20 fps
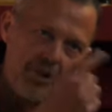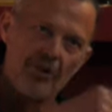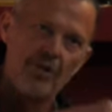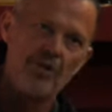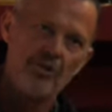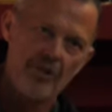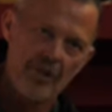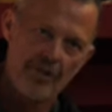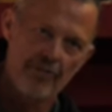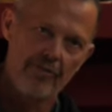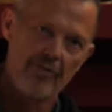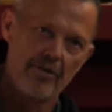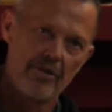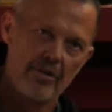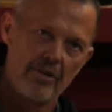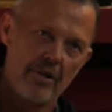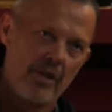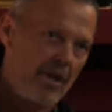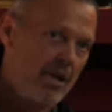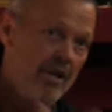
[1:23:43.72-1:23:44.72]
I'll do different.
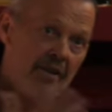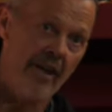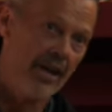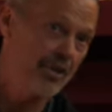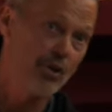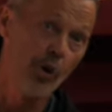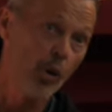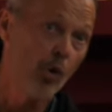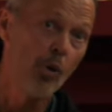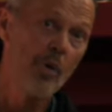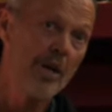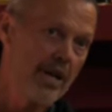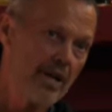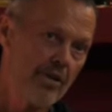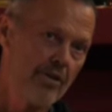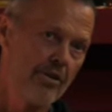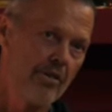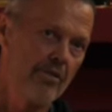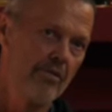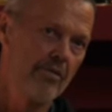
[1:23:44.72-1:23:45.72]
That's all we
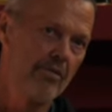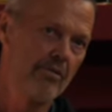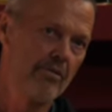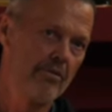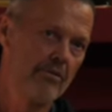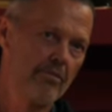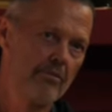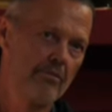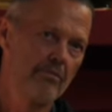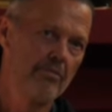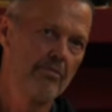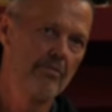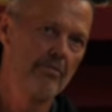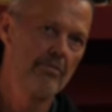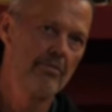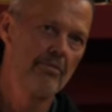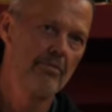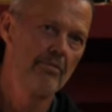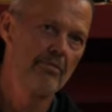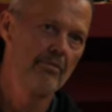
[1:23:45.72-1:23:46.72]
can do.
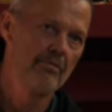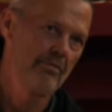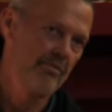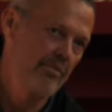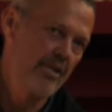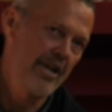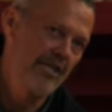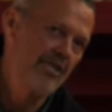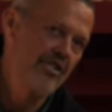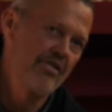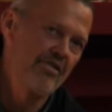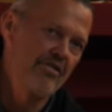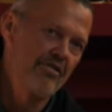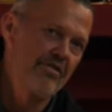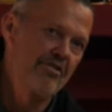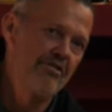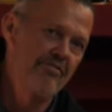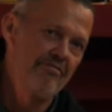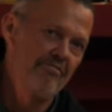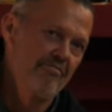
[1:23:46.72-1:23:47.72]
That's,
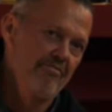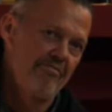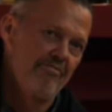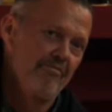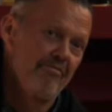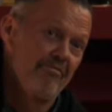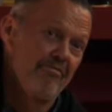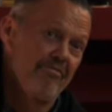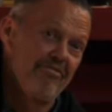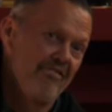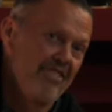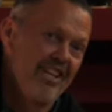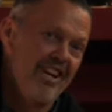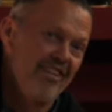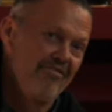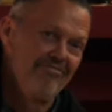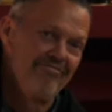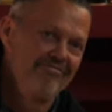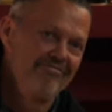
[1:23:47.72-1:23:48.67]
just, yeah.